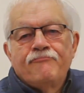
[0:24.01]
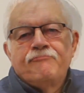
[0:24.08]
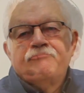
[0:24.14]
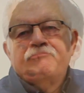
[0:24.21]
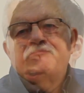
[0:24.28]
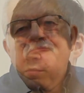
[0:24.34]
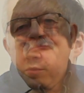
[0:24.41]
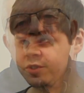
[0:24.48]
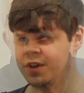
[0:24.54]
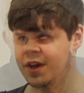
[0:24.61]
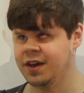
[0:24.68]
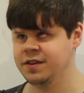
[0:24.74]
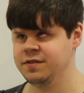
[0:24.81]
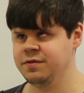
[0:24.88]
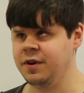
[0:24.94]
My name's
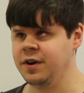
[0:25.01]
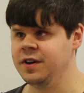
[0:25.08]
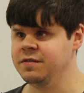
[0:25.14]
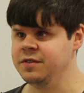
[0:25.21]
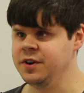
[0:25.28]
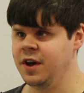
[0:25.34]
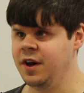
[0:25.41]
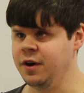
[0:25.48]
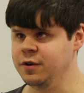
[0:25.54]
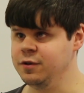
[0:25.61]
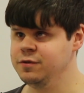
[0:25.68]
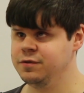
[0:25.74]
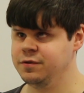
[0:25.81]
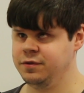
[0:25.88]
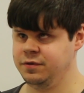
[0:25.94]
Dave. I live in
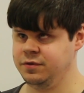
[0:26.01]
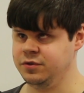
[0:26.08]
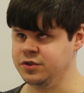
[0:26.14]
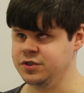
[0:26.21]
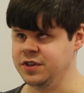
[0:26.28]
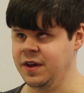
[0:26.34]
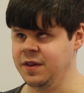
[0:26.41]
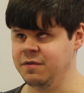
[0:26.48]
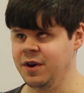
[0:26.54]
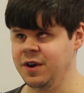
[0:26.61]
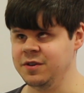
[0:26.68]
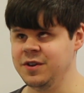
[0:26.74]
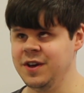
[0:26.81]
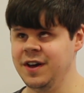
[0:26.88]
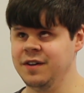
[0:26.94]
Hove, just down the
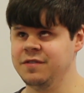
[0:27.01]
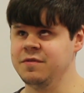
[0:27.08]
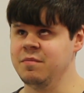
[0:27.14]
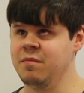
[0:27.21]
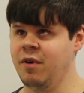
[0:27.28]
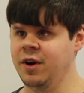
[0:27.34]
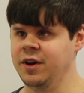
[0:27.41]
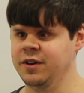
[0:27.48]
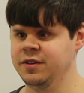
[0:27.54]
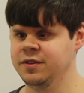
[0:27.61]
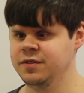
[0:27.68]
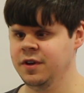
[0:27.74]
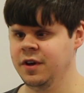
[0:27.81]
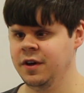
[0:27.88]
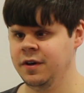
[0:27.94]
road here from
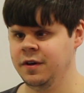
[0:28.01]
Brighton,